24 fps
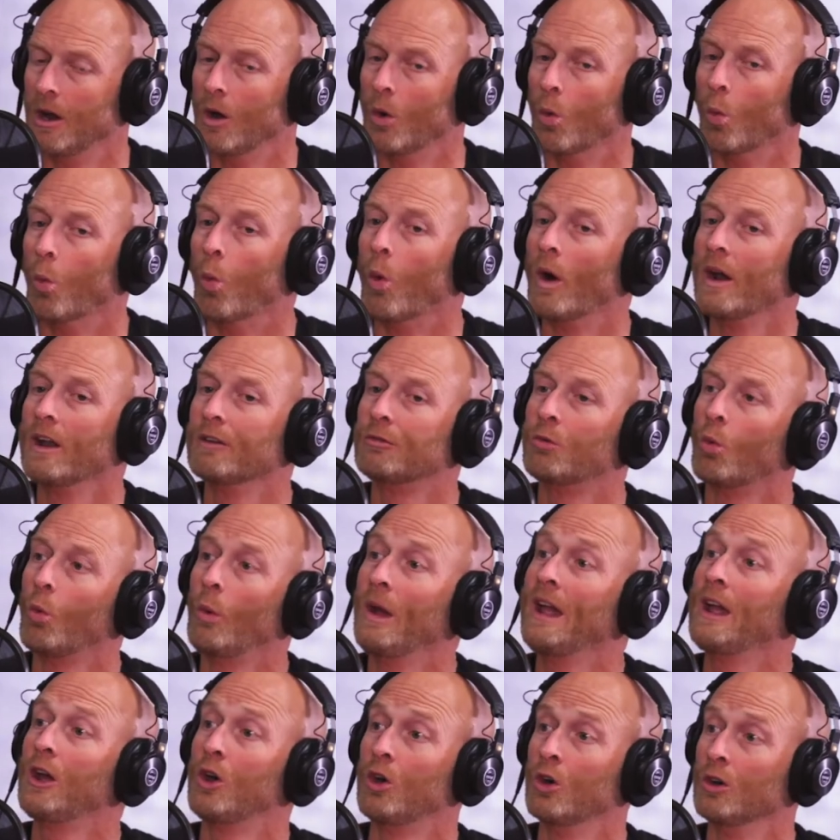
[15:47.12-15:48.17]
What if
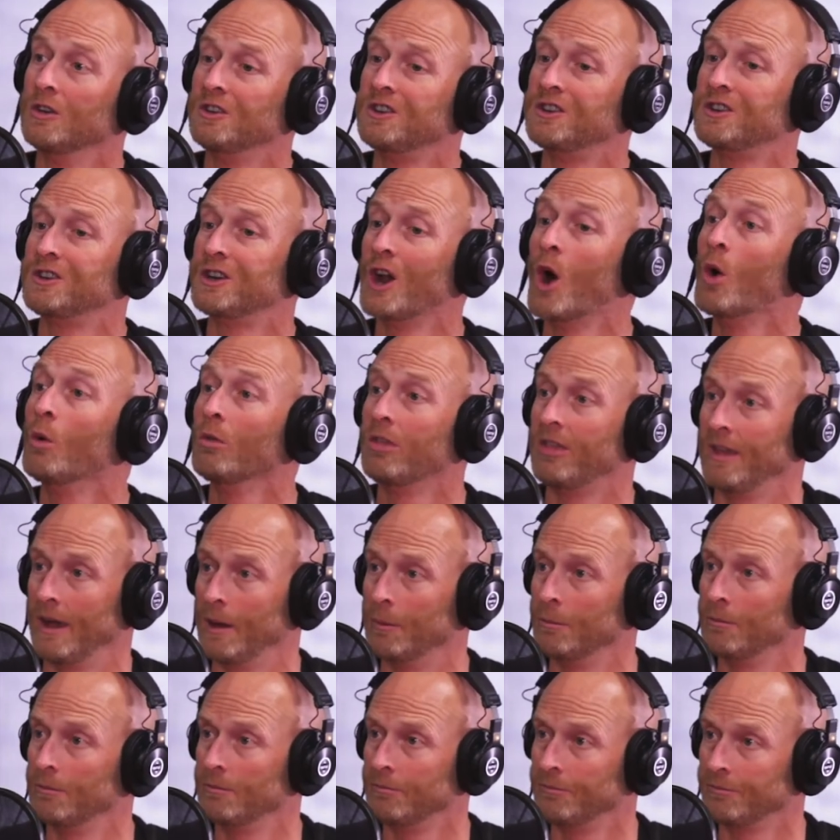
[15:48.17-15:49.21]
we could show
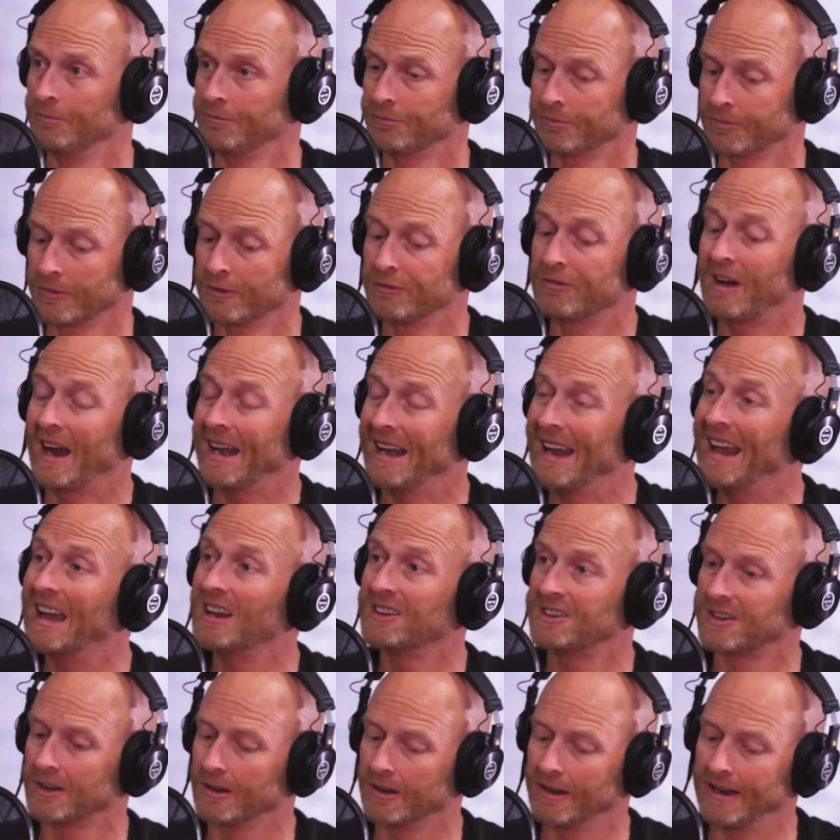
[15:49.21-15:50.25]
them
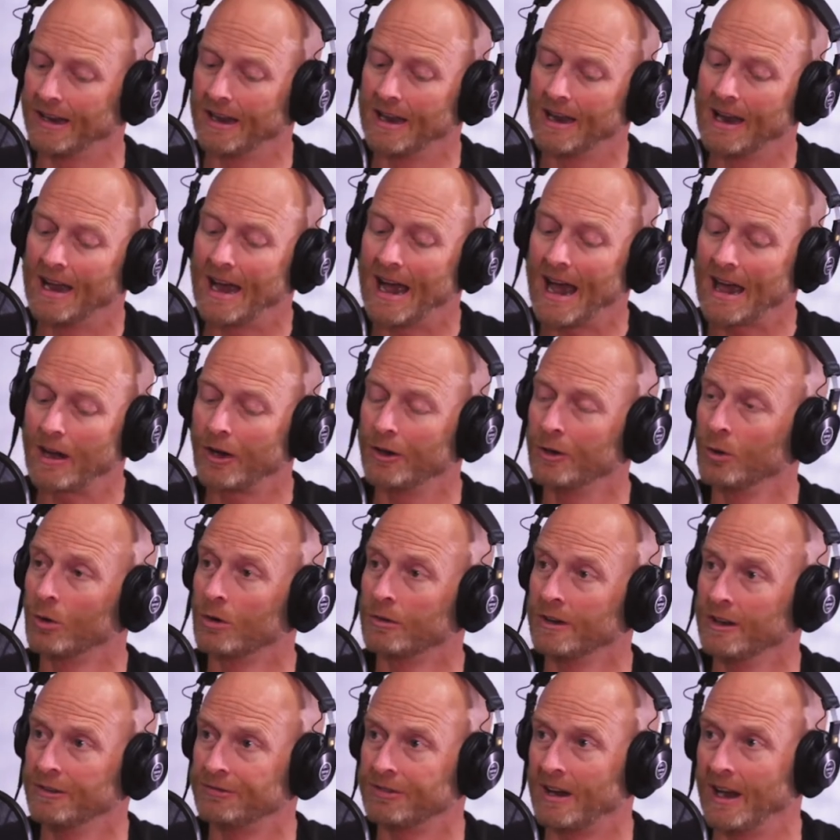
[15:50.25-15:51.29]
financially how to do a
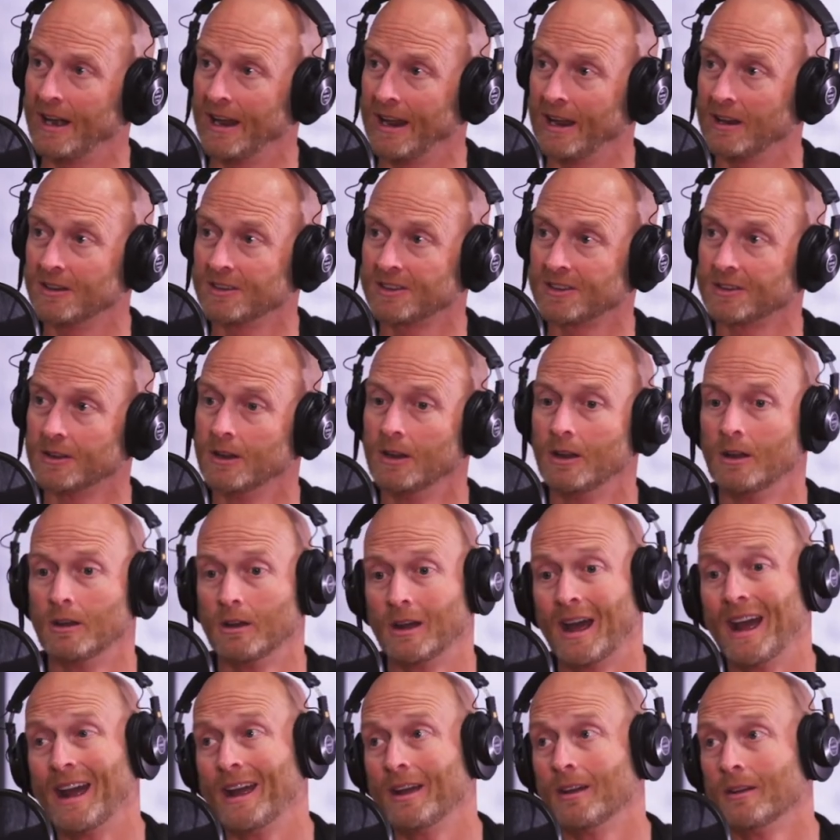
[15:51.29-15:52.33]
refinance?
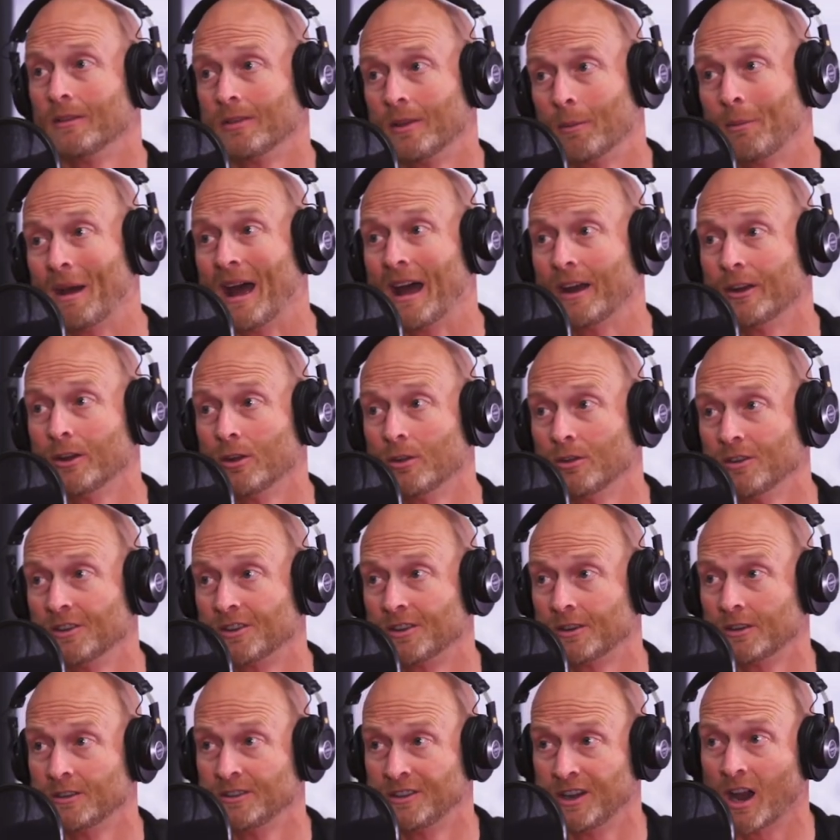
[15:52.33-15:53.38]
Hey, the bad
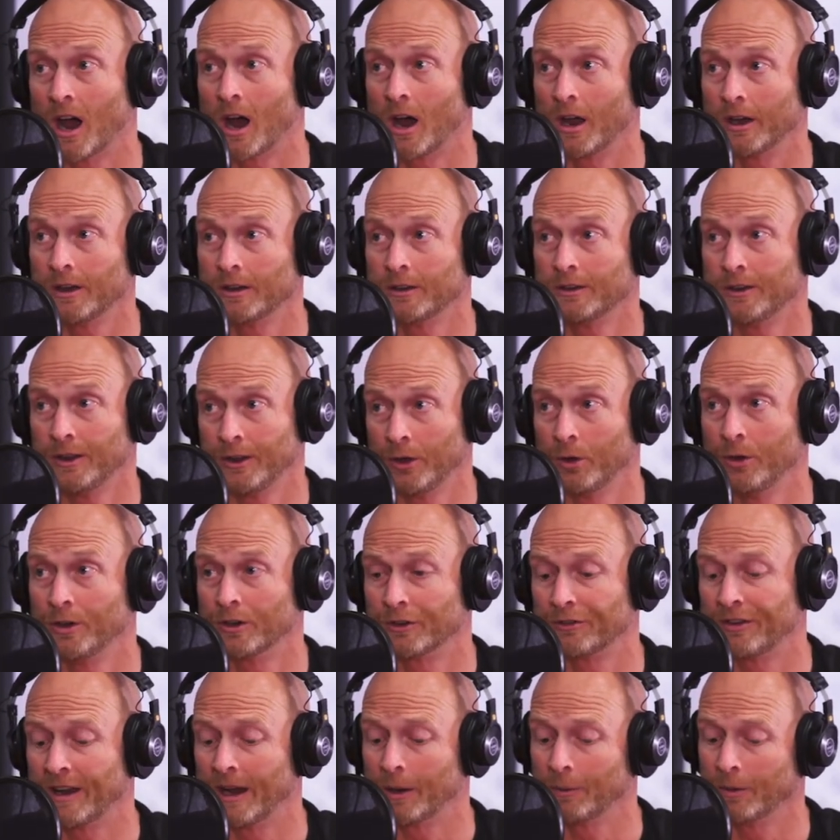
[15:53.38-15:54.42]
news, John, to you and your
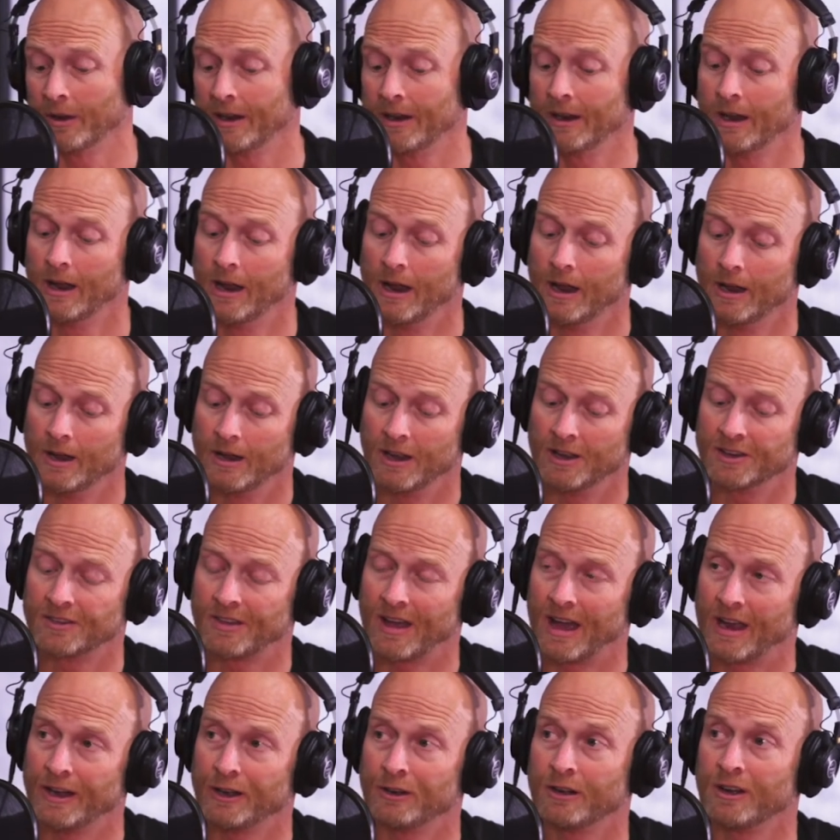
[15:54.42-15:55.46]
family, mm-hmm. is
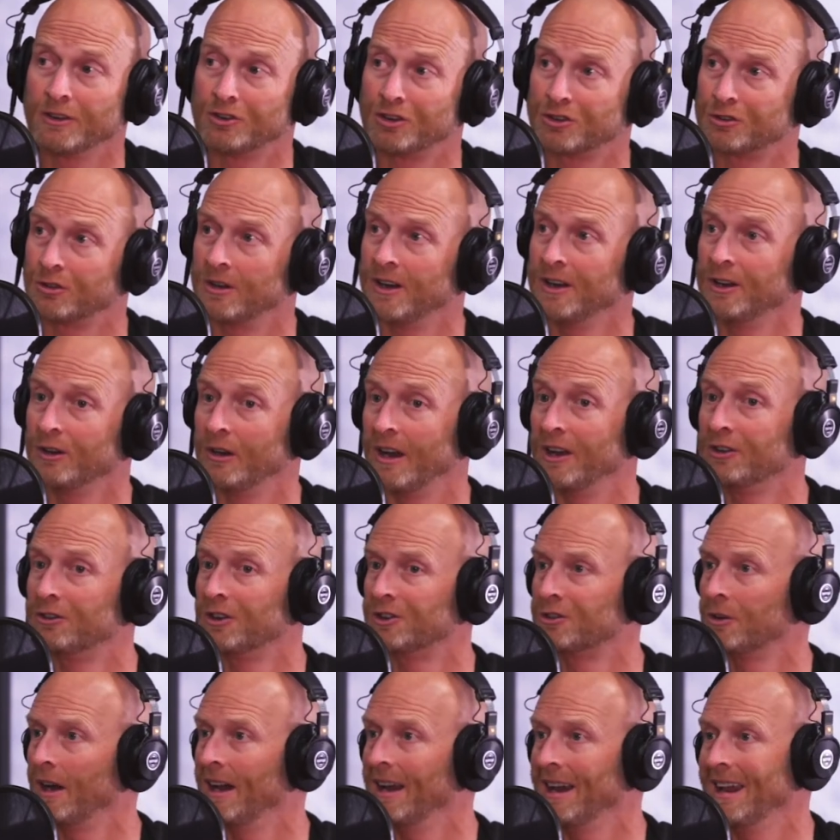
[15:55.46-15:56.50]
that your
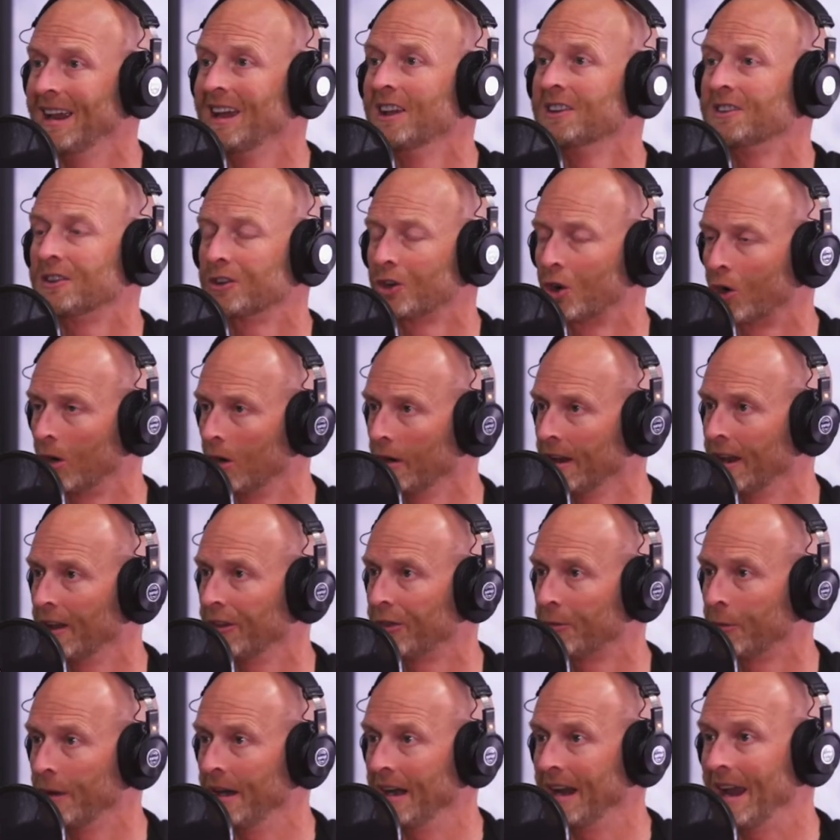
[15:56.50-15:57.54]
interest rate is currently at
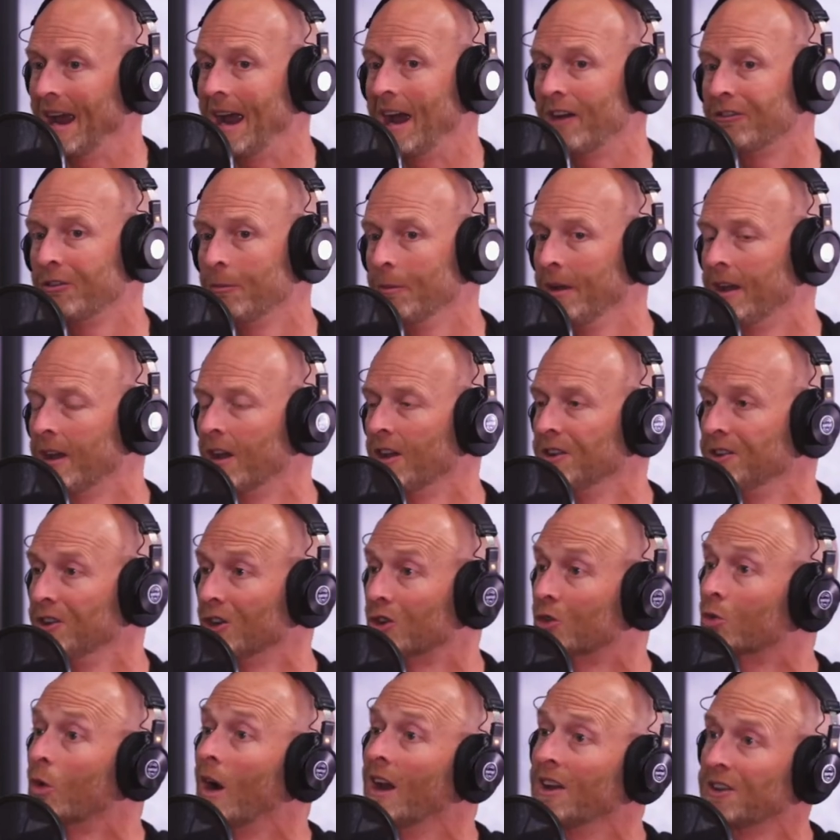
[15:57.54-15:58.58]
3.5, and because your
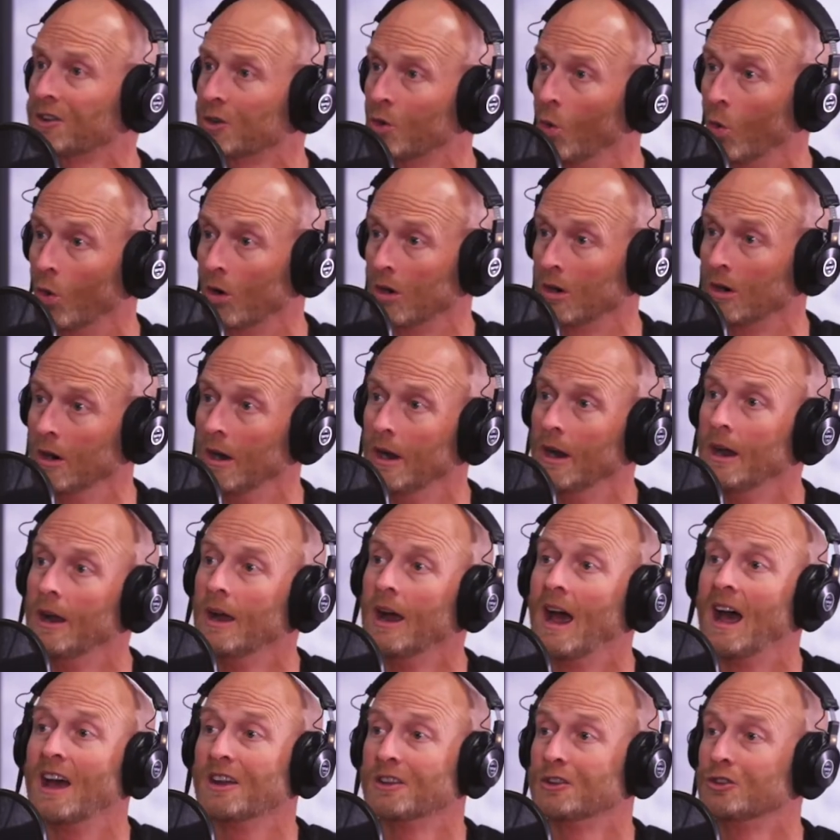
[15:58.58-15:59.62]
credit score has